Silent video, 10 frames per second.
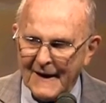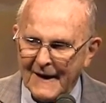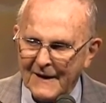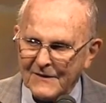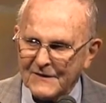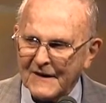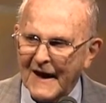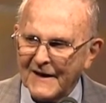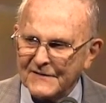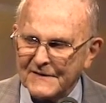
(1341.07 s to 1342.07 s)

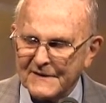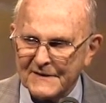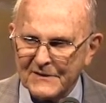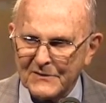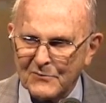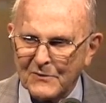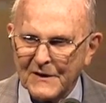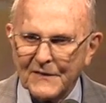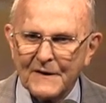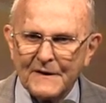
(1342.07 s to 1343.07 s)
has to do
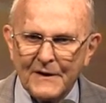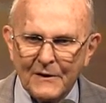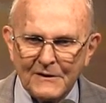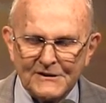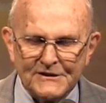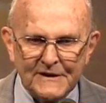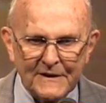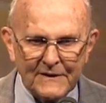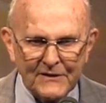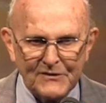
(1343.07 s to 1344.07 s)
with
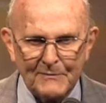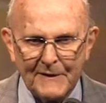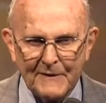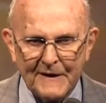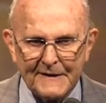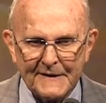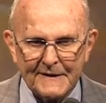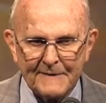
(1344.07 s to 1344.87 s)
nourishing the spirit.